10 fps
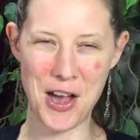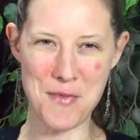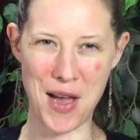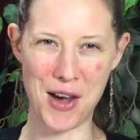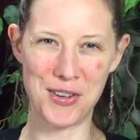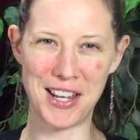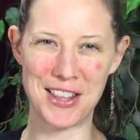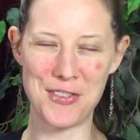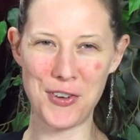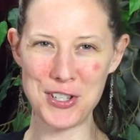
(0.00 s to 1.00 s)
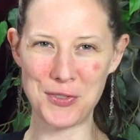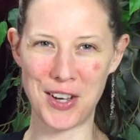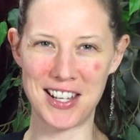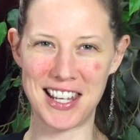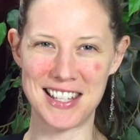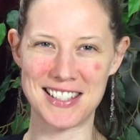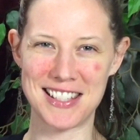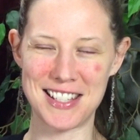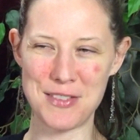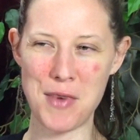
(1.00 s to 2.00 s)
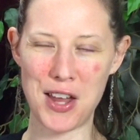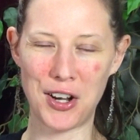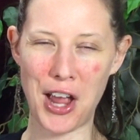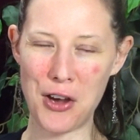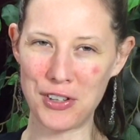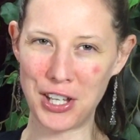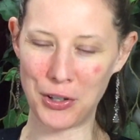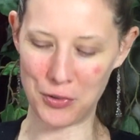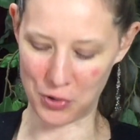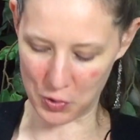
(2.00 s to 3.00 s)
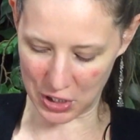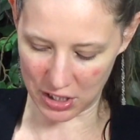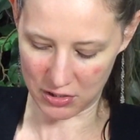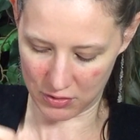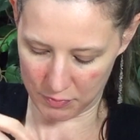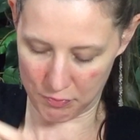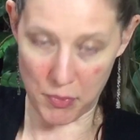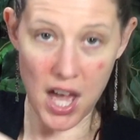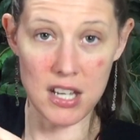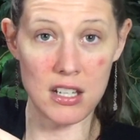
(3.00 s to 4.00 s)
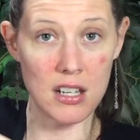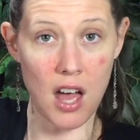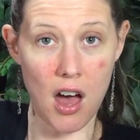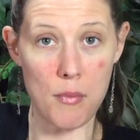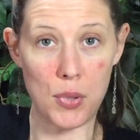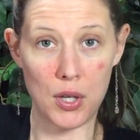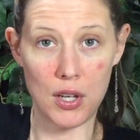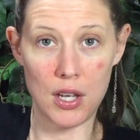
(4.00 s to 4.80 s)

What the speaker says: about. And the first one is, it doesn't matter how cute those little button-up